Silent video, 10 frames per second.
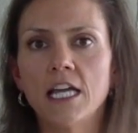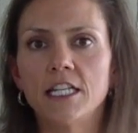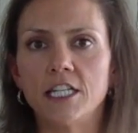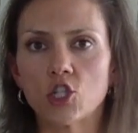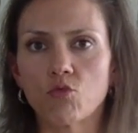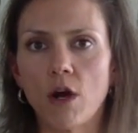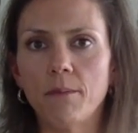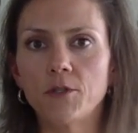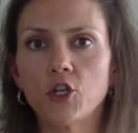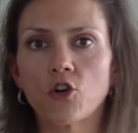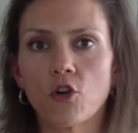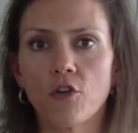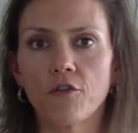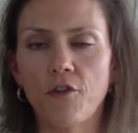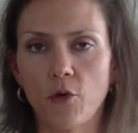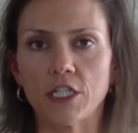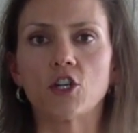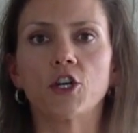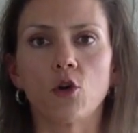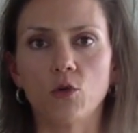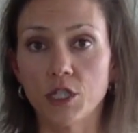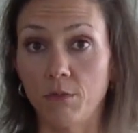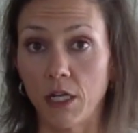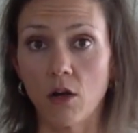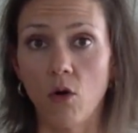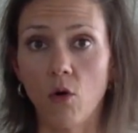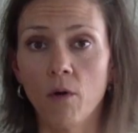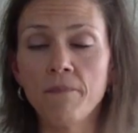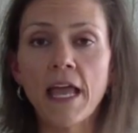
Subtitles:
disrupt your focus on your ultimate goal.